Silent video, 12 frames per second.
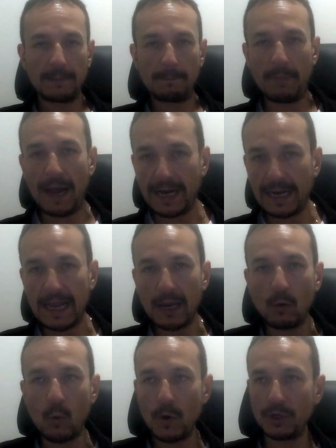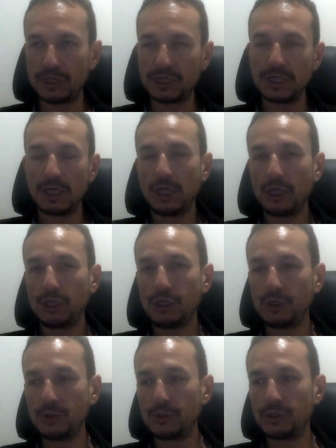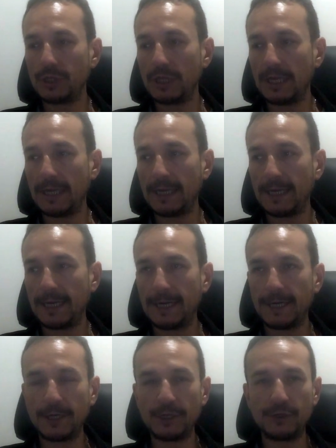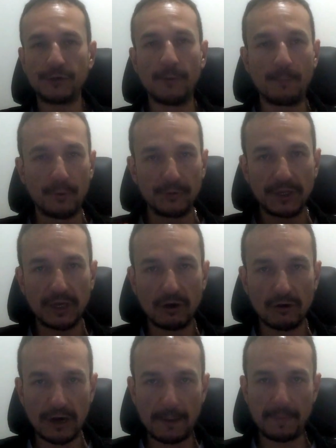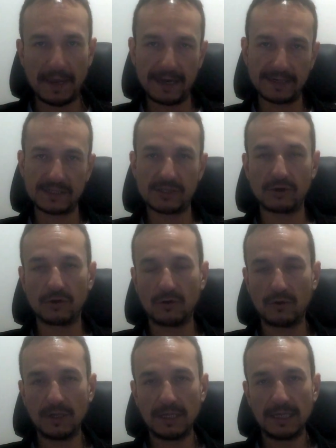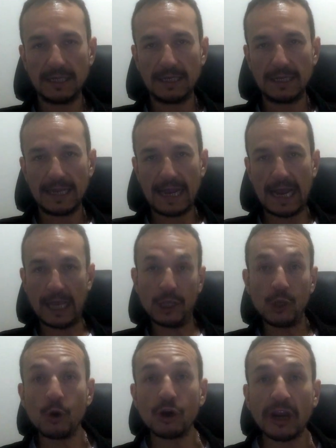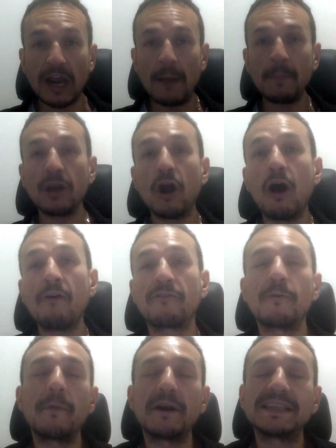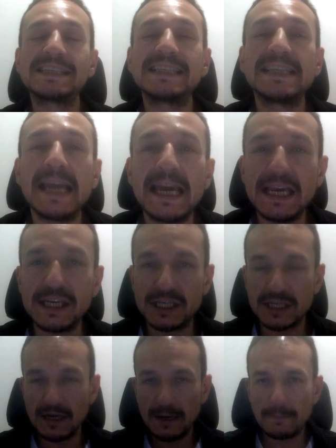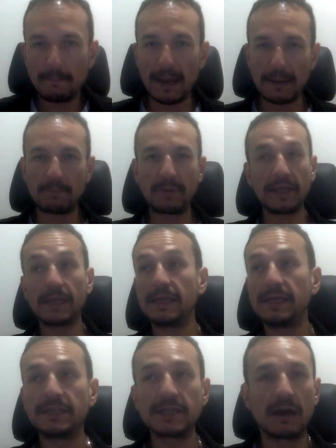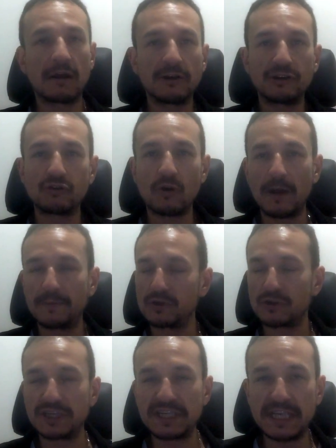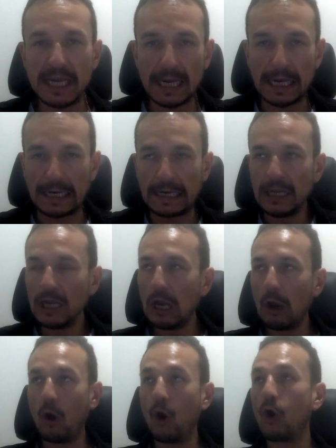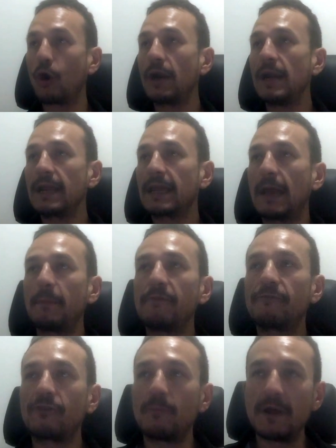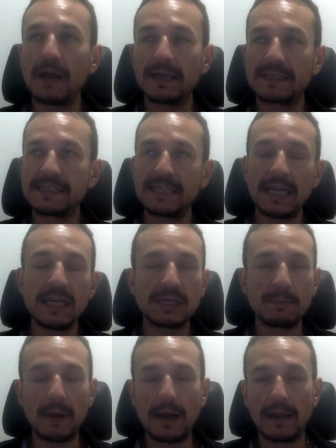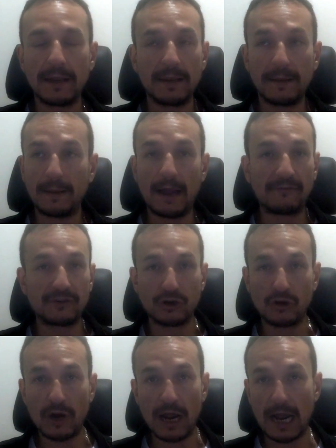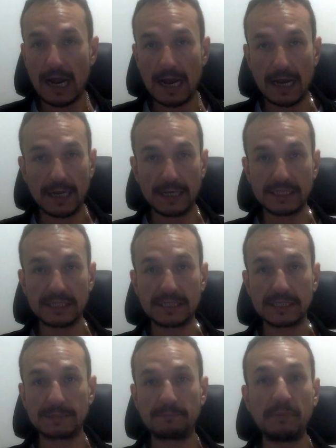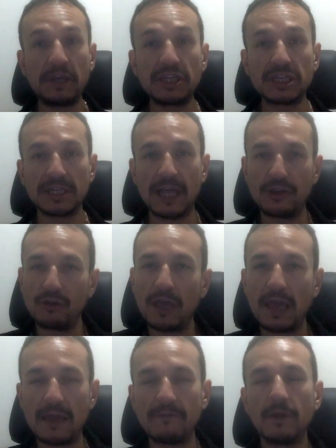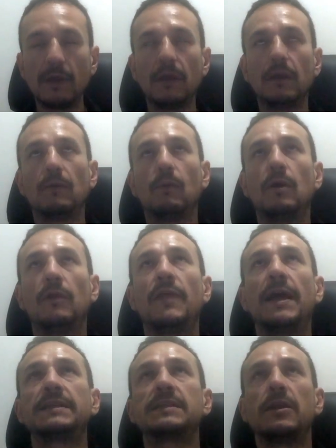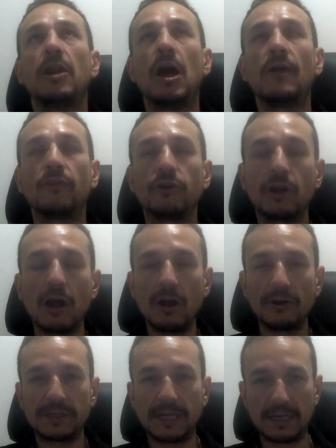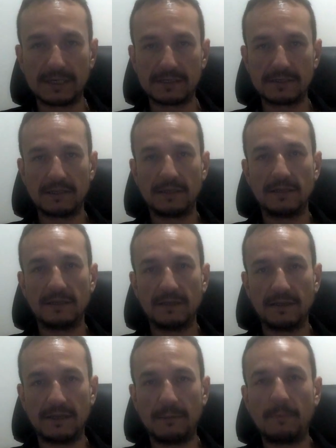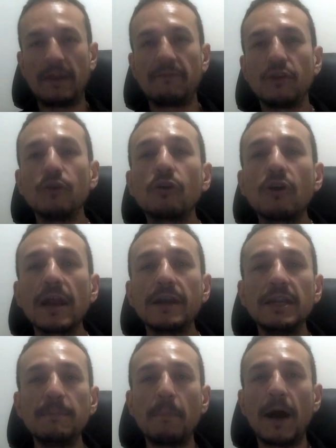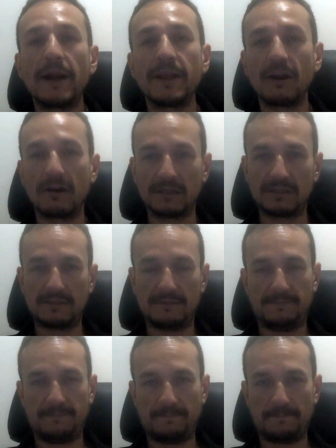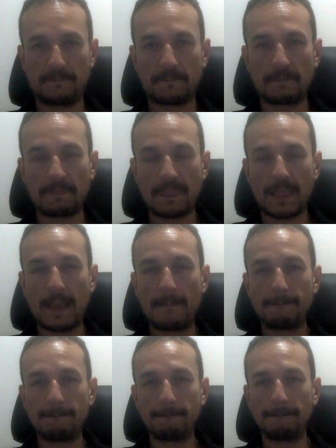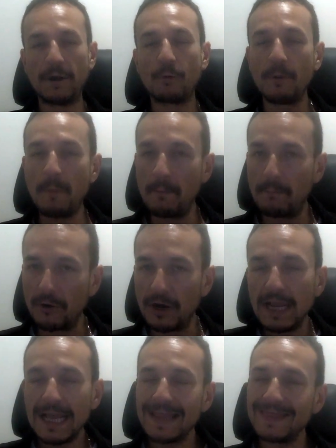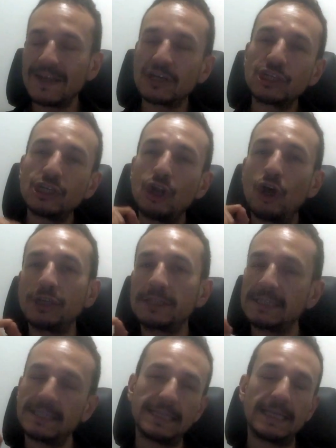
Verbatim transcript: body language, you, uh, you don't put the girl on a pedestal, and you're coming off from a stage by playing guitar, drums, or singing, or coming from a stage by, uh, after a speech that you gave. Well, that's another context. And maybe you're gonna need bodyguards. But remember, there's not